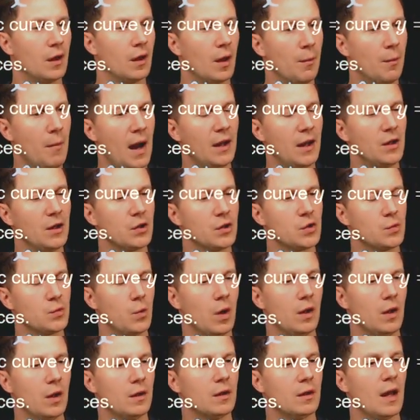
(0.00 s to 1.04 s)
a minus
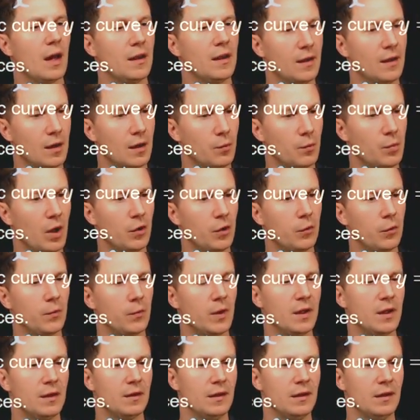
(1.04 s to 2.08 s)
1 and then a plus
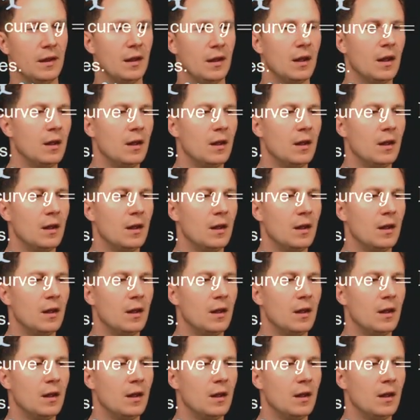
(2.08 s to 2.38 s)
1 in the